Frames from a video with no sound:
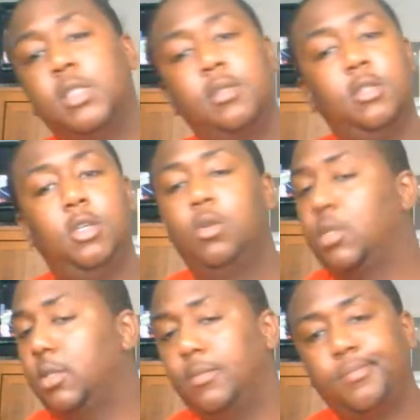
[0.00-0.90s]
Use
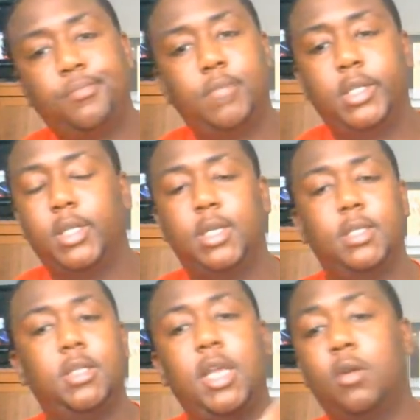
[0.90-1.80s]
it because
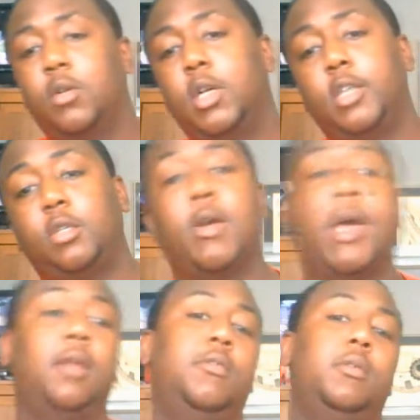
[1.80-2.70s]
they're gonna cut you out of
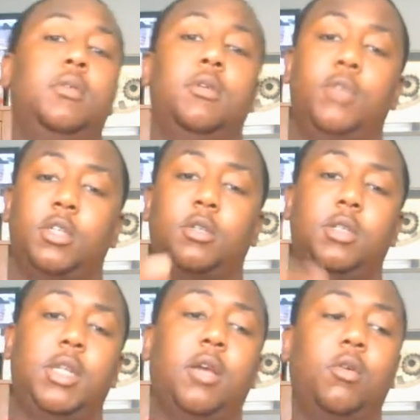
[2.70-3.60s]
it eventually.
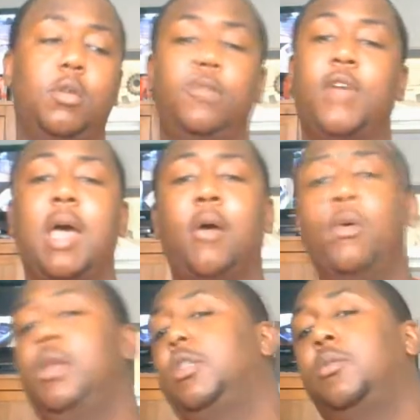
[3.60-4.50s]
They're gonna find a way
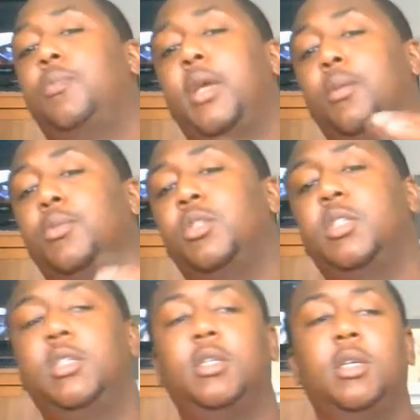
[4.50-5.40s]
just to pay your
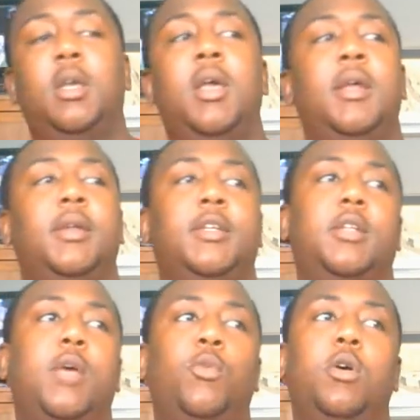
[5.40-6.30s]
percentage. It's
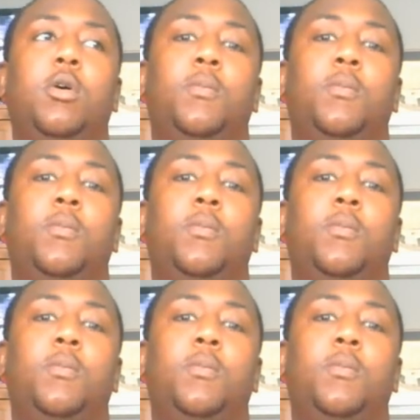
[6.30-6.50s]
like, well,